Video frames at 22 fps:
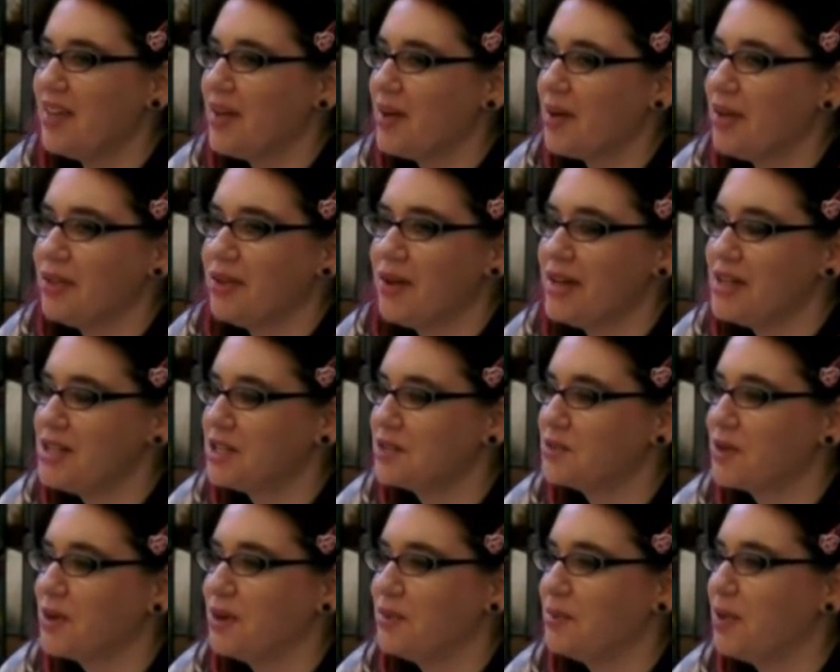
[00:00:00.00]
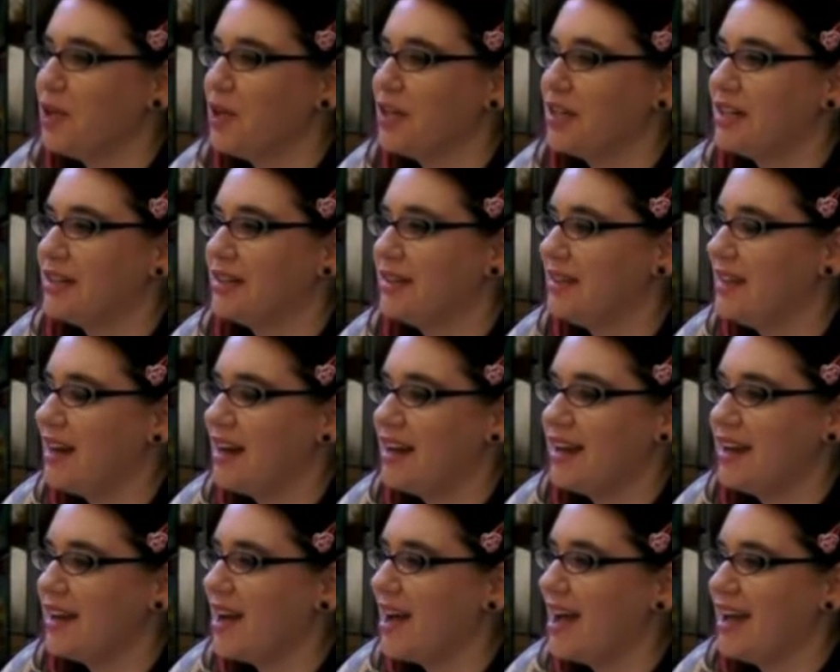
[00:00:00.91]
Although I just wrote a book that
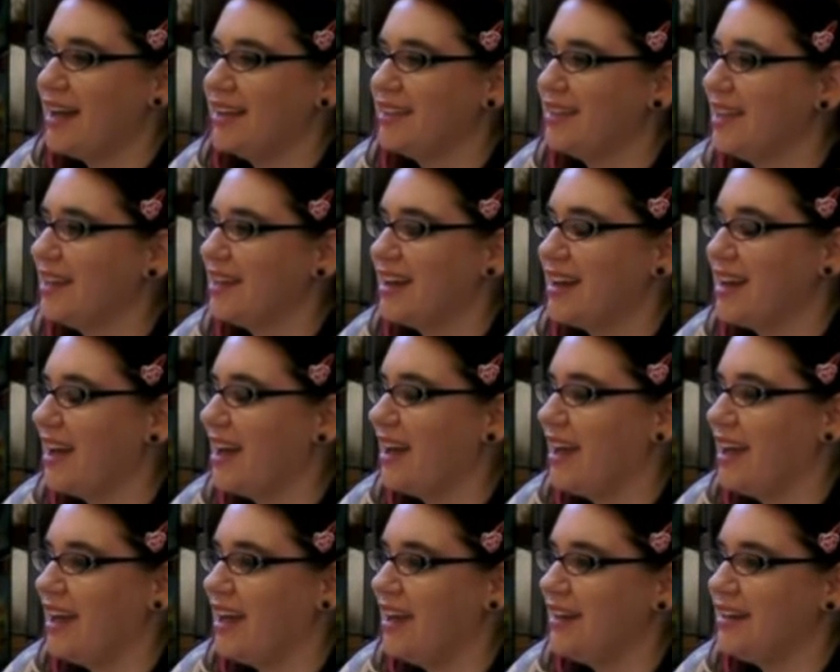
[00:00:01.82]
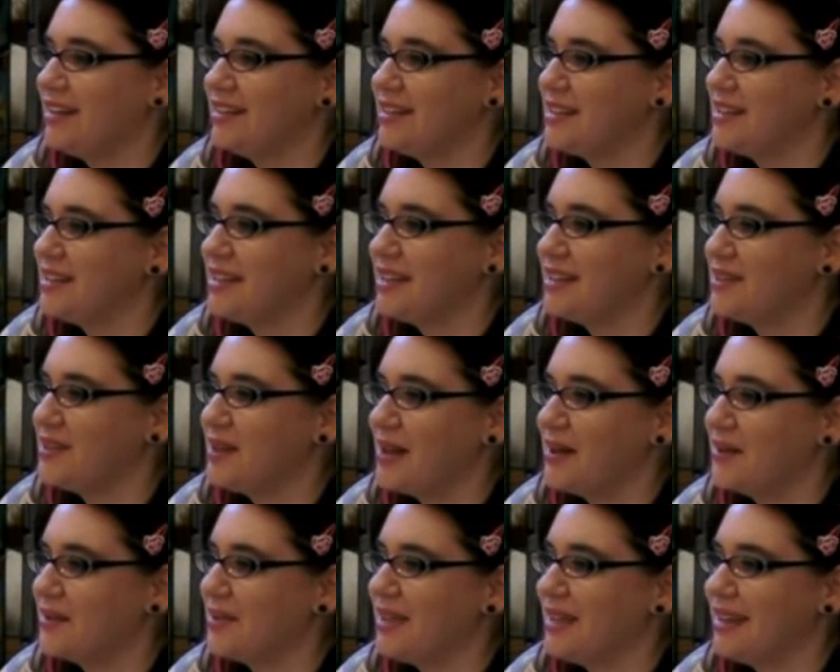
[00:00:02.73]
I hate, so I
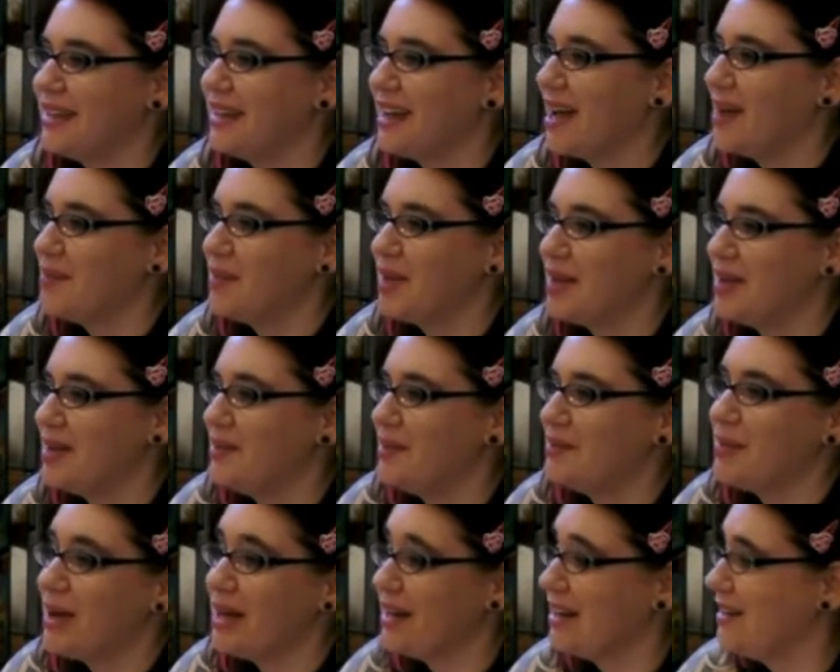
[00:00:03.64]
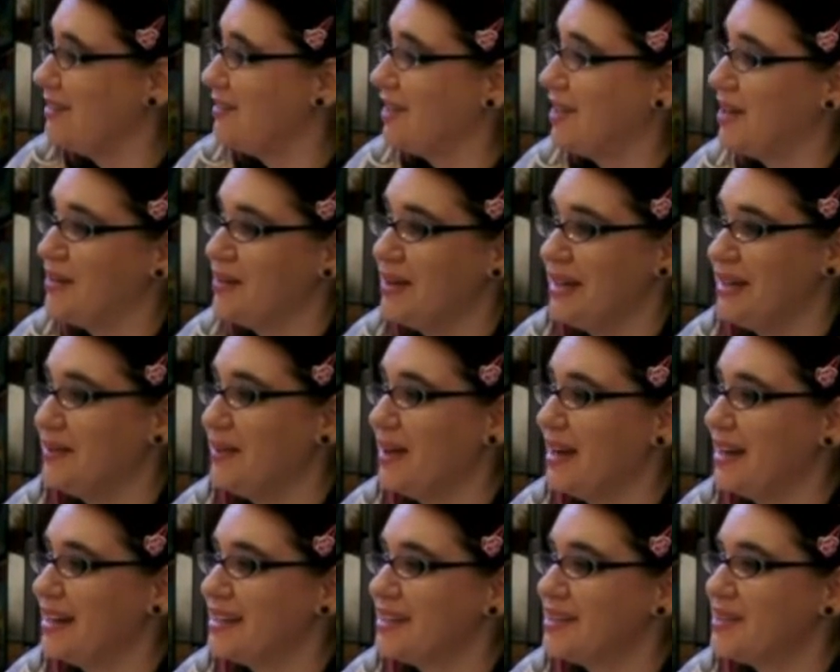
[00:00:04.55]
don't think it might not even go
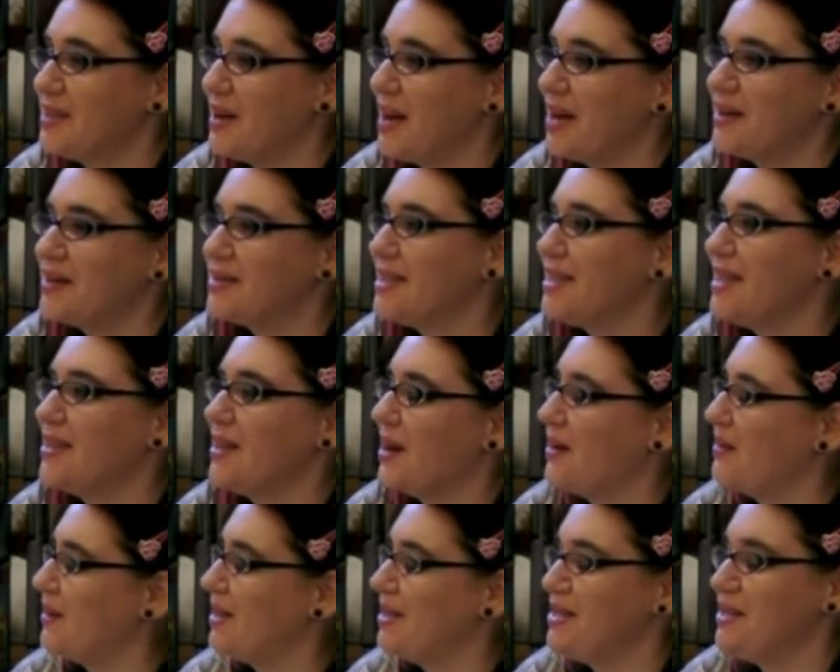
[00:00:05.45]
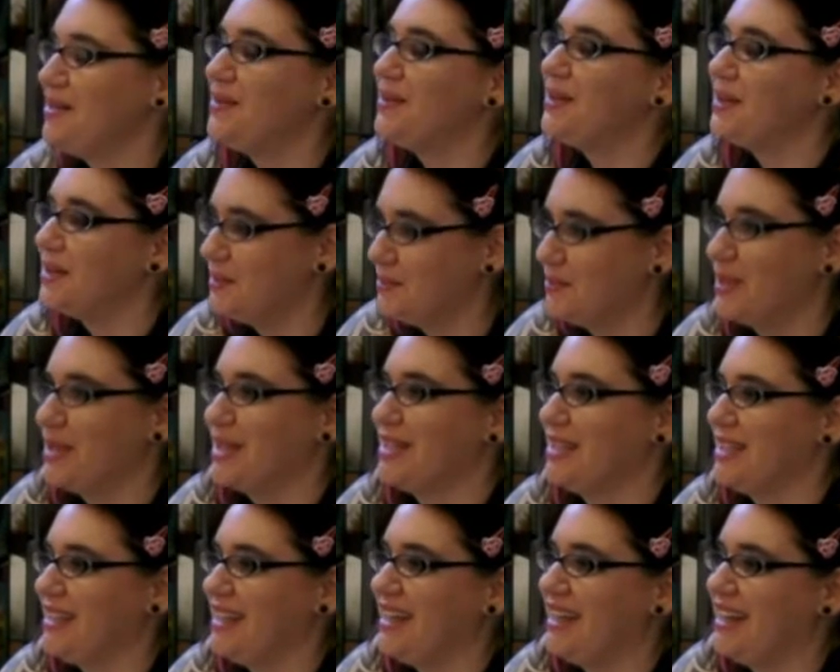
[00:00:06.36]
anywhere. So I don't say that I write two good books
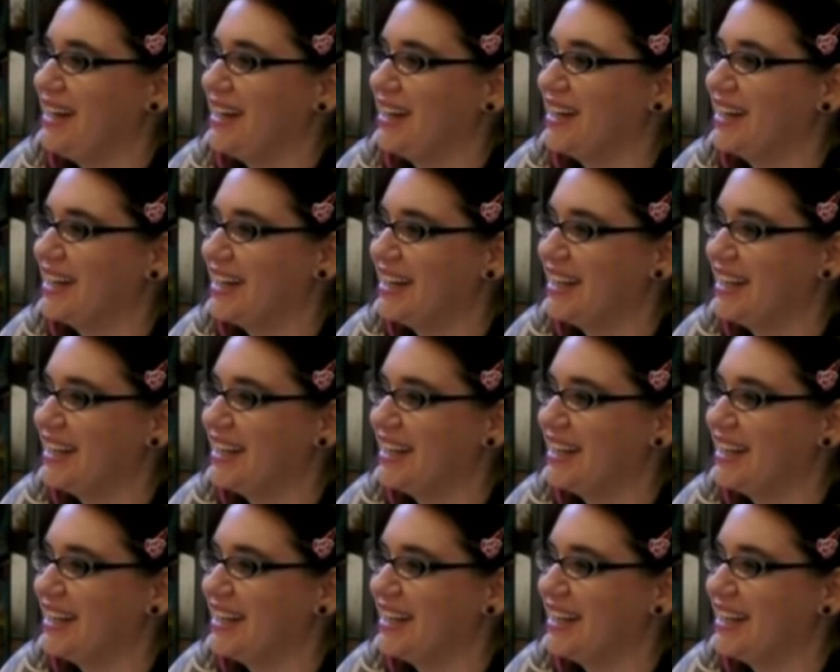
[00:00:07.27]
a year.